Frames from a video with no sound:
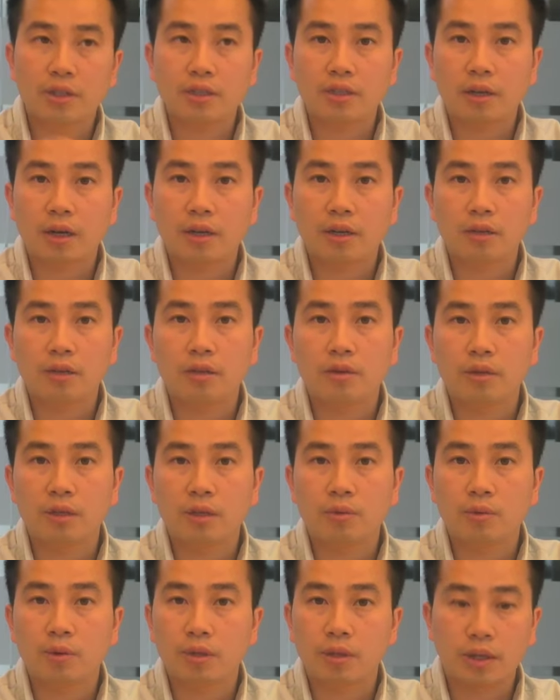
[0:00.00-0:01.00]
is not
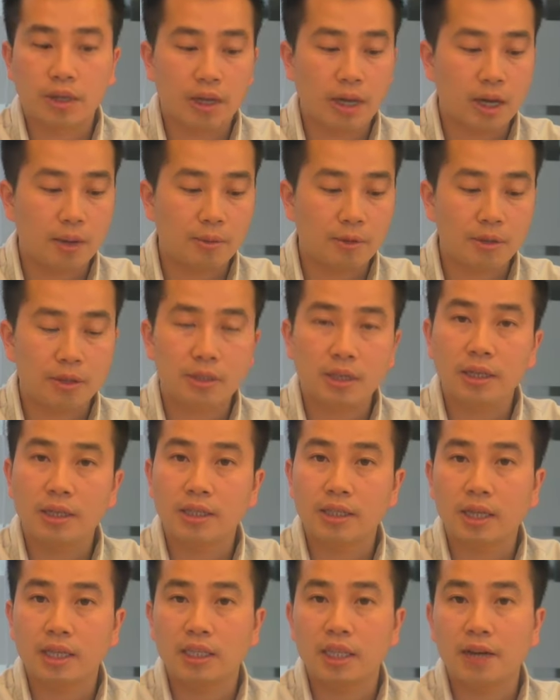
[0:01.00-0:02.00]
included with the camera.
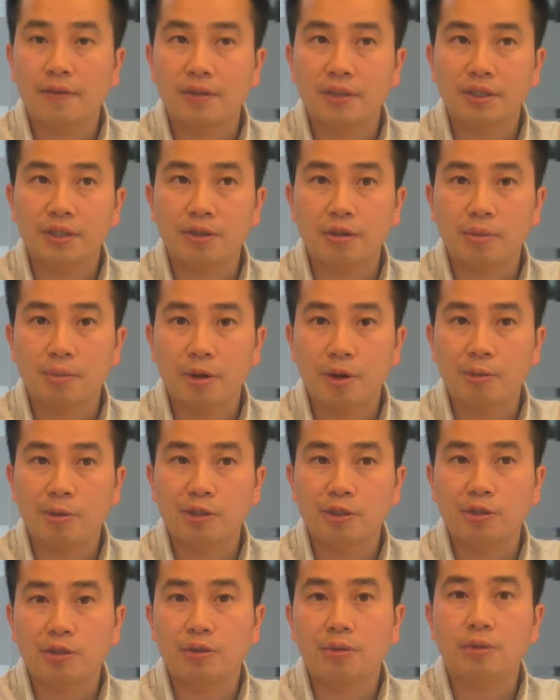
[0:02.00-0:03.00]
It does have internal memory,
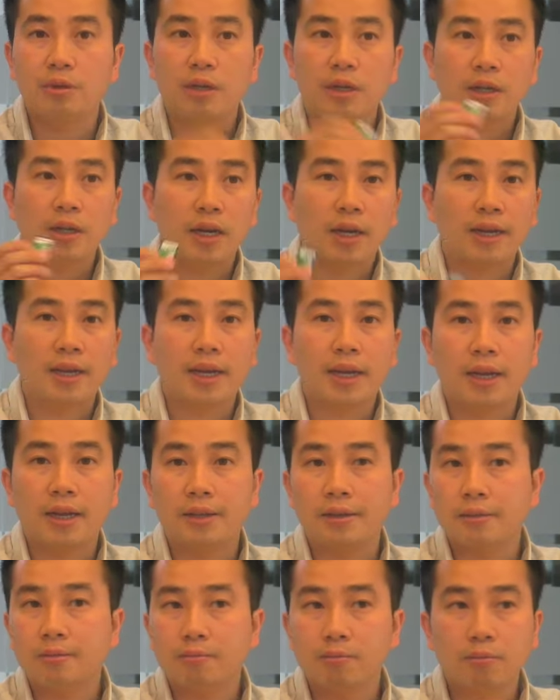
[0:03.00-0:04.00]
so
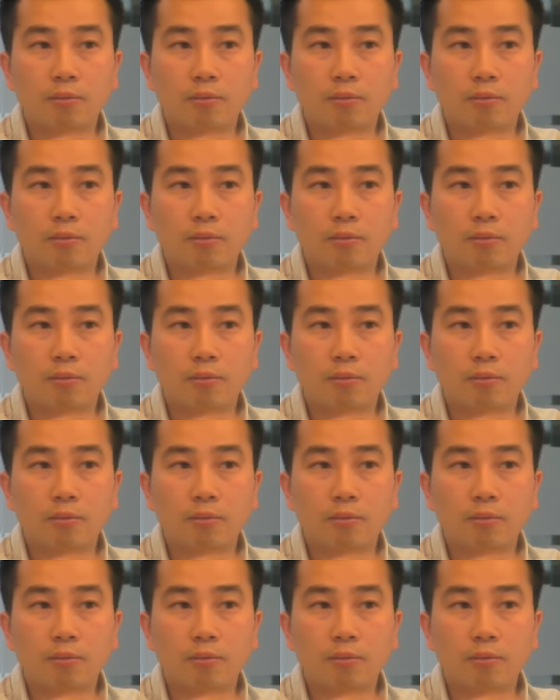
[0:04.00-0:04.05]
again,